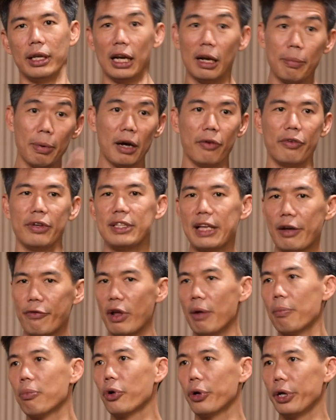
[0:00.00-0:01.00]
The other part of it is
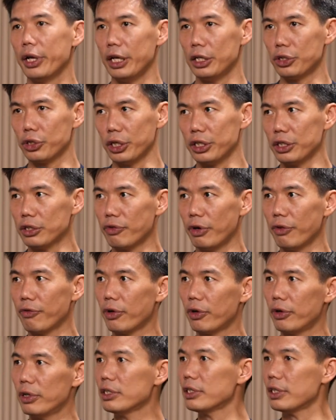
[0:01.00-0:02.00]
every employee that joins
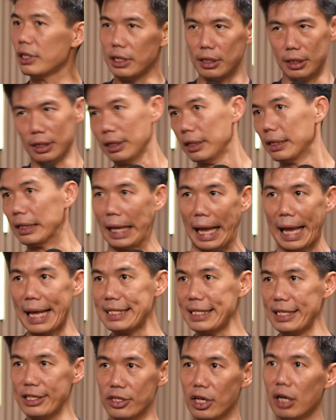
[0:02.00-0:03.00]
Rainforest
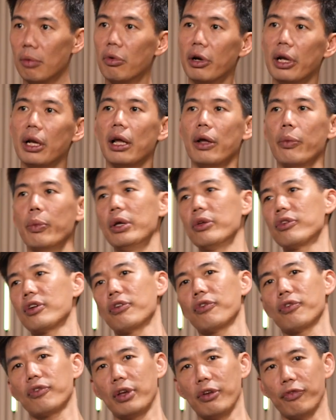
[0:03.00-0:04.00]
has ESOP, right? And we
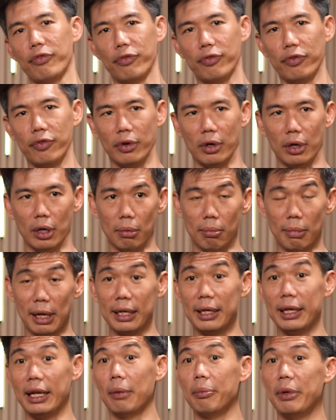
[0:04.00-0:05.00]
sort of give
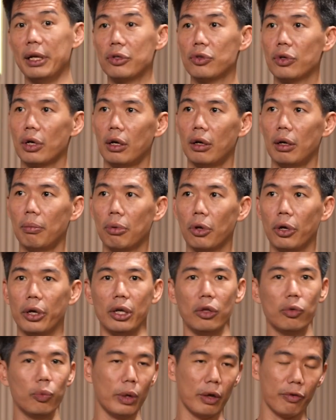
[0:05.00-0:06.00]
monthly updates to our
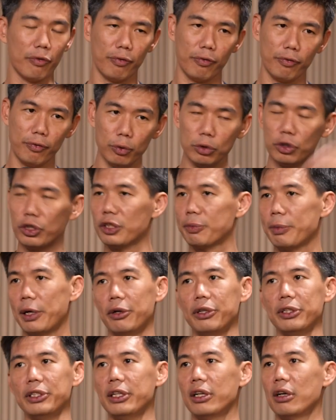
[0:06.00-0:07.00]
employees. We have full
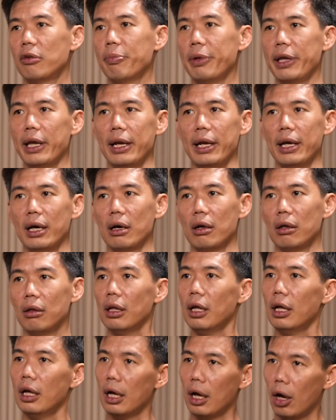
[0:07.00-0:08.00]
transparency in our
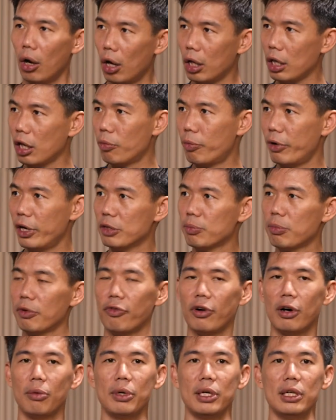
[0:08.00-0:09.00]
P&L, all our brand's
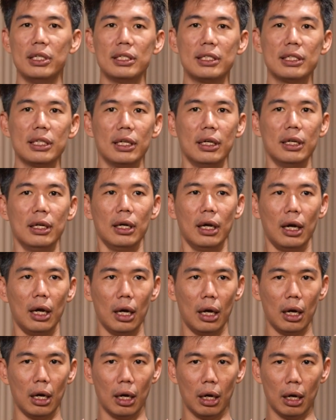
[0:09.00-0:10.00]
performance,
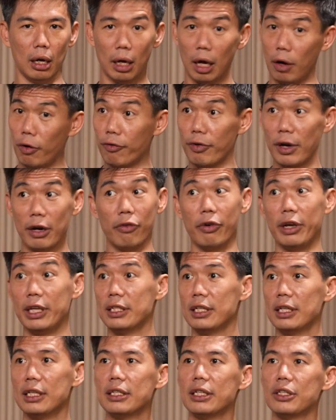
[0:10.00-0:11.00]
our
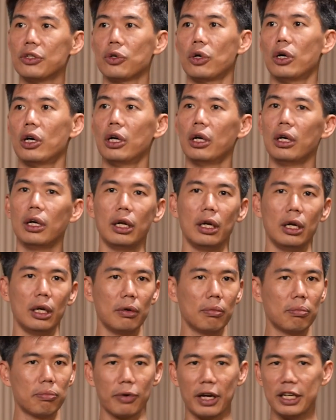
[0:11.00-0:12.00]
fundraisers and so on,
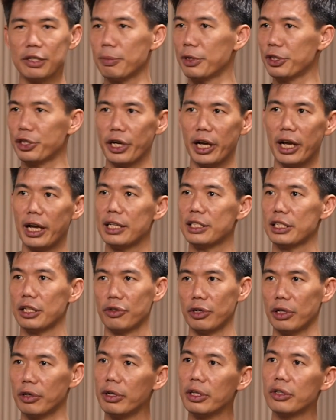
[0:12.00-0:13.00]
and the price per share,
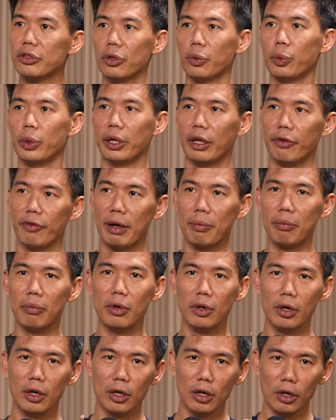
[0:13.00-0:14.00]
etc. Right? So we give
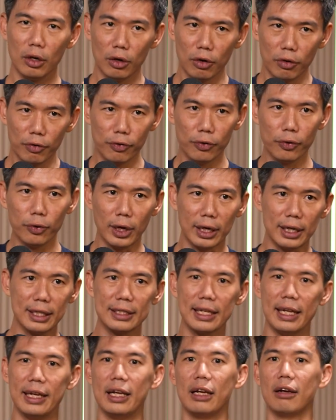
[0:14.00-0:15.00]
them full
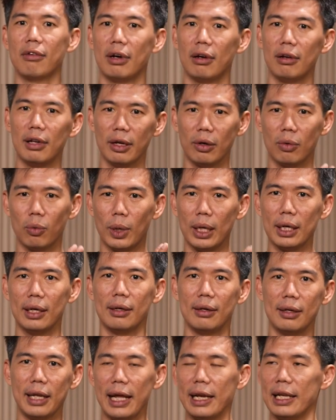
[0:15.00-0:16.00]
understanding around like
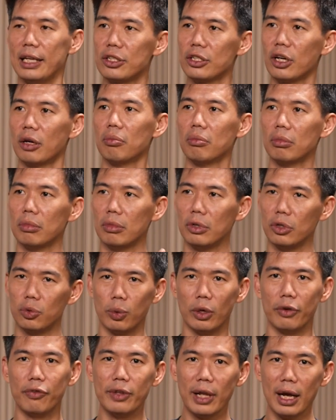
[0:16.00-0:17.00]
what that ESOP
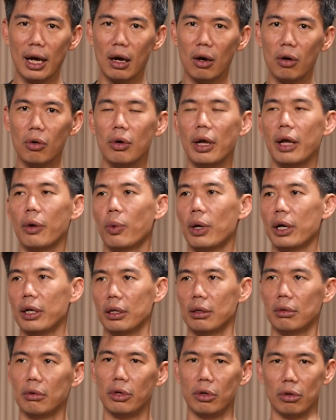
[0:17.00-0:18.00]
is worth now, and
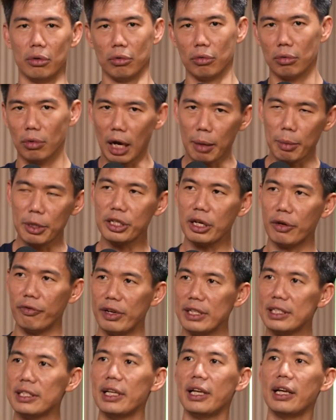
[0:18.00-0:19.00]
what how much
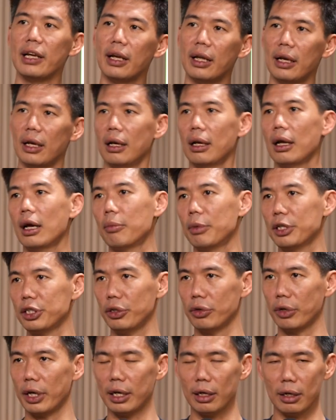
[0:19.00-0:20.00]
they're vesting and how
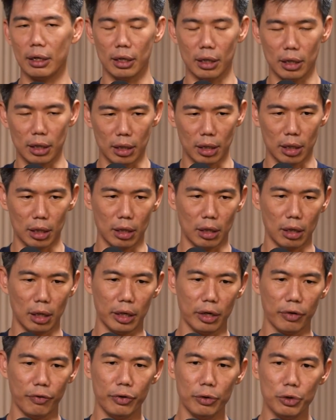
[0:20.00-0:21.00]
much they'll get
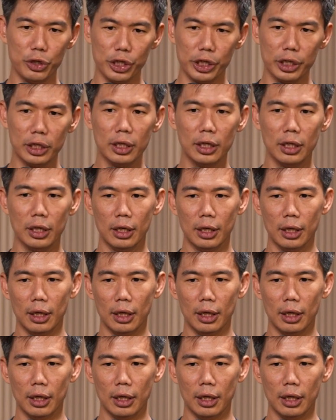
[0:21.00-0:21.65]
in the future.